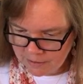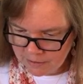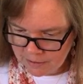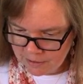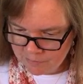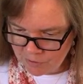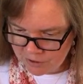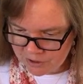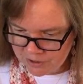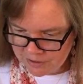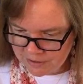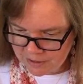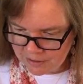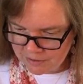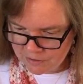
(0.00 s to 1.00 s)
And Marcia
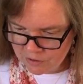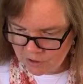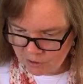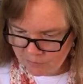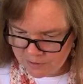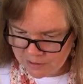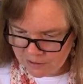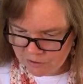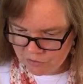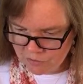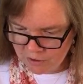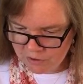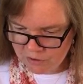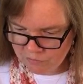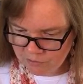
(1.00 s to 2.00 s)
says, garment
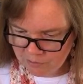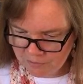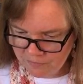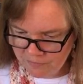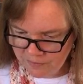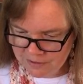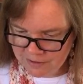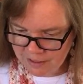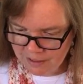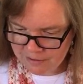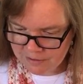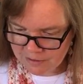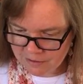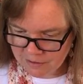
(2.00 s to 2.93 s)
construction would be fantastic.